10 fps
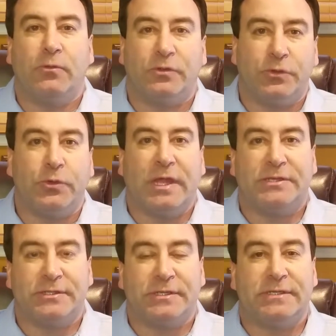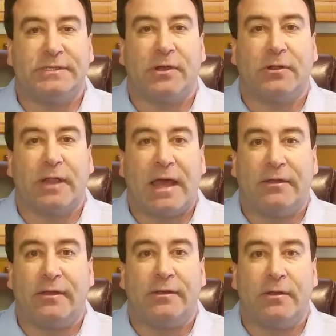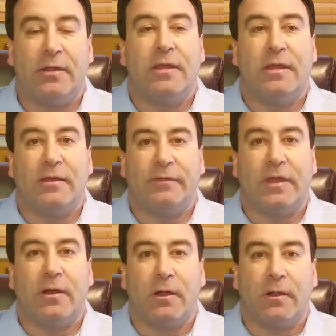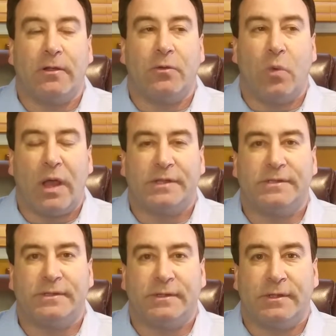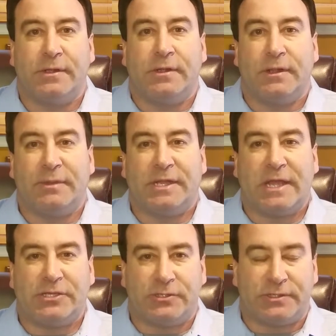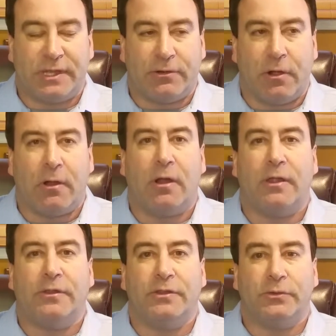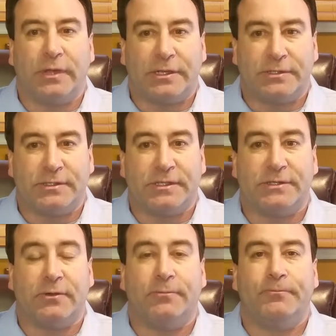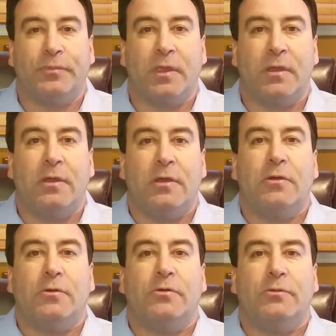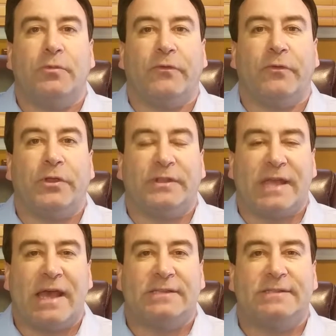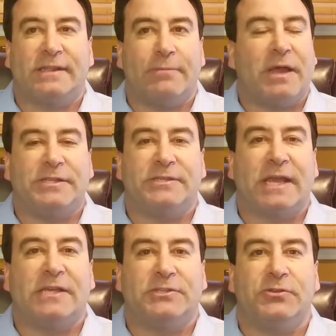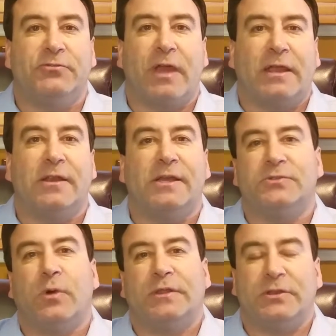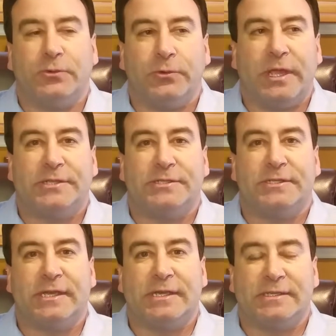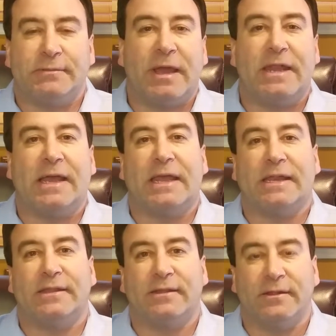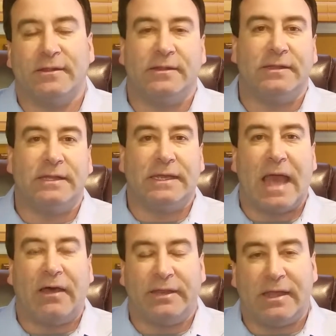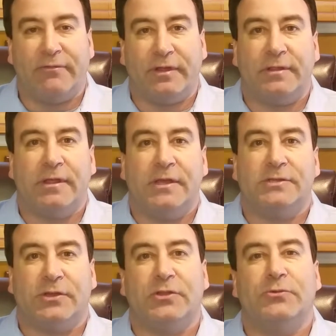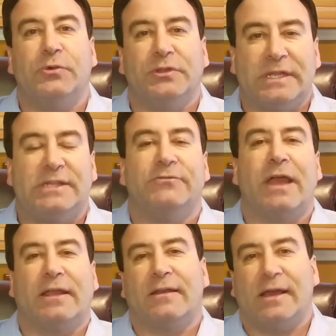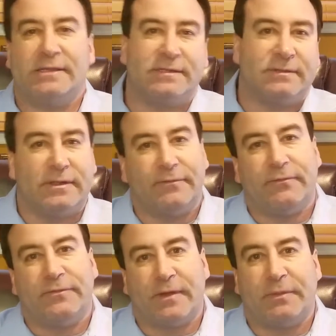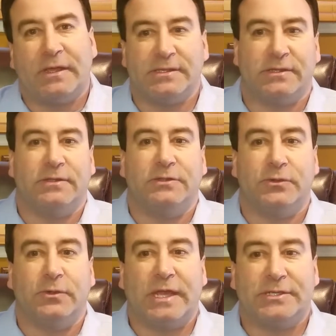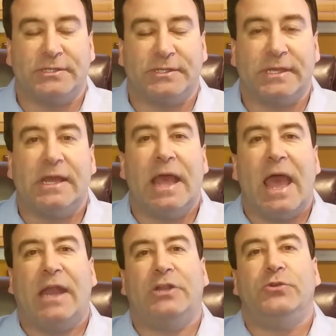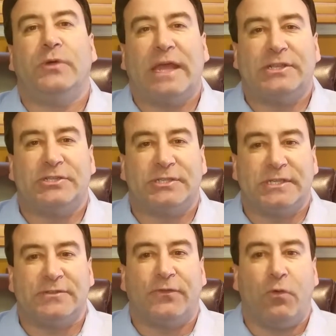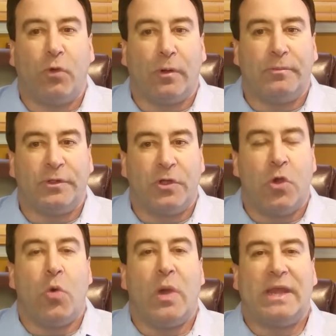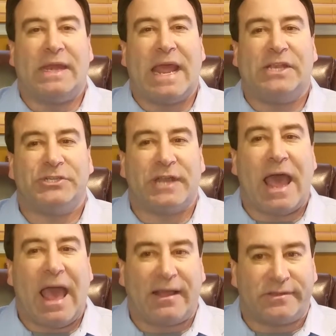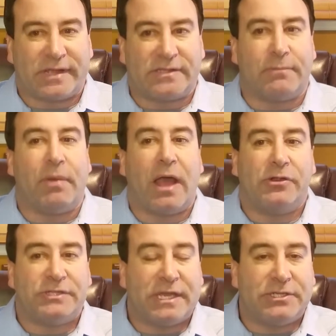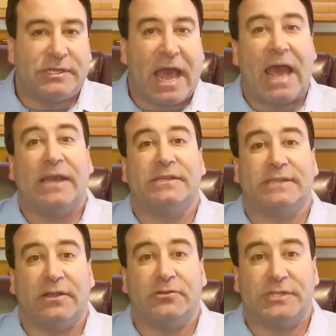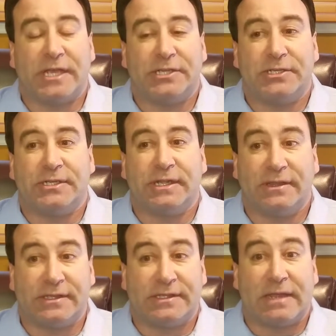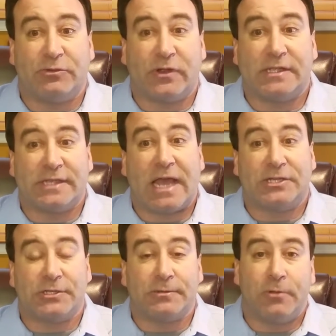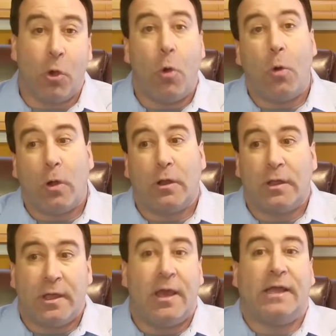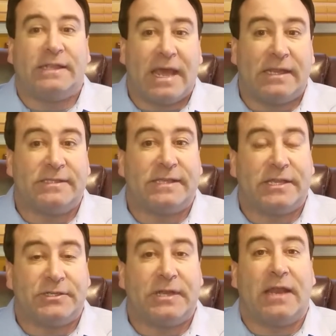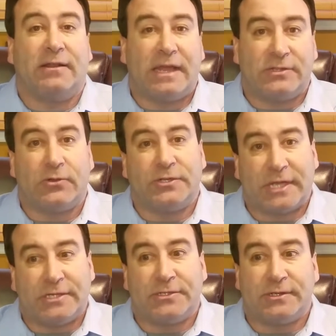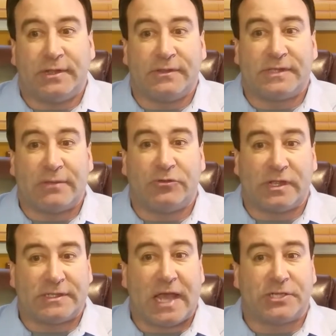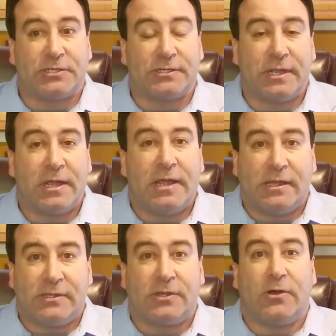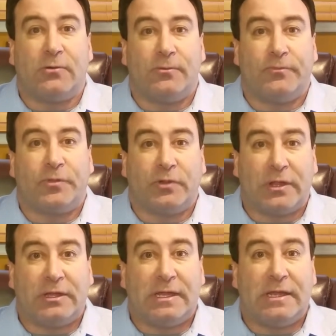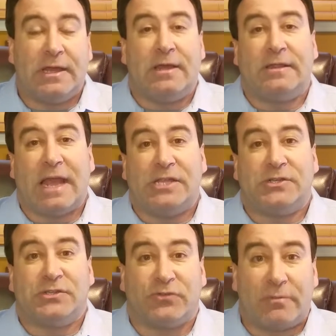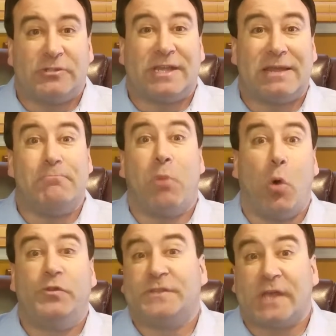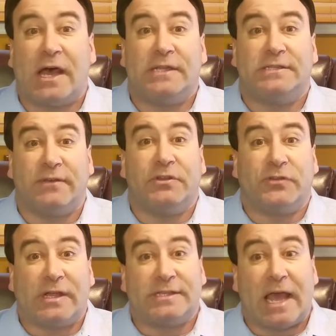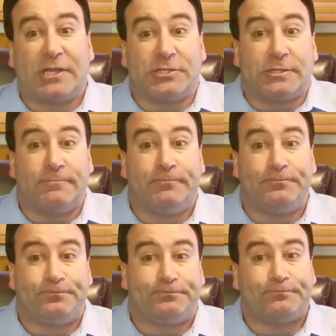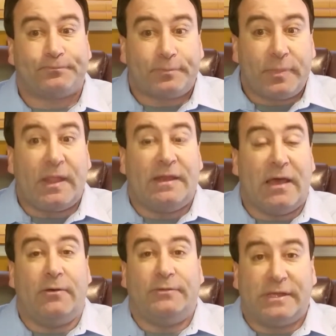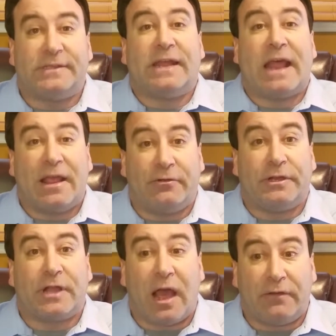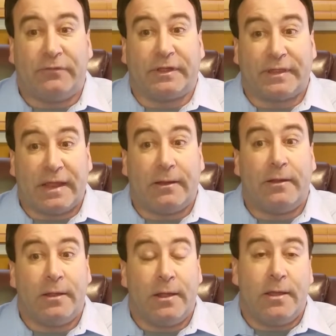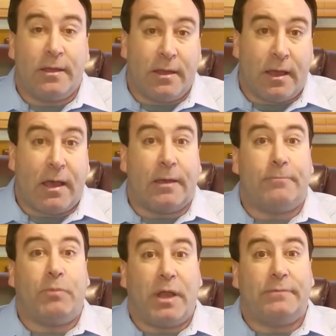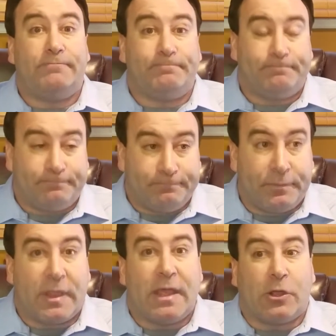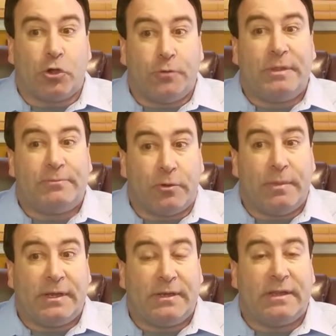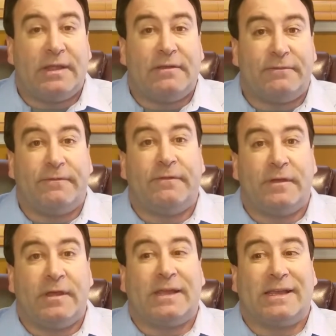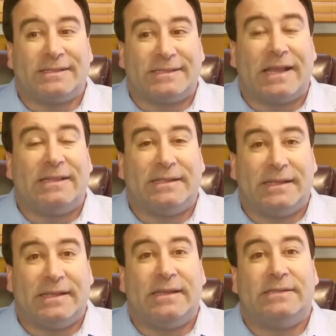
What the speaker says: dual agencies are allowed and if they are, what limitations there are on the dual agency. But for your test, they might just ask you to recognize what the dual agency is. It might not get into the legality of it. So you will need to recognize if something is a dual agency. And a dual agency is formed when an agent acts as a buyer's agent and a seller's agent in the same transaction, or a tenant's agent and a landlord's agent in the same transaction. So clearly, the agent is representing both sides of the transaction. Now, there's an inherent conflict there, but it could be permitted if consent is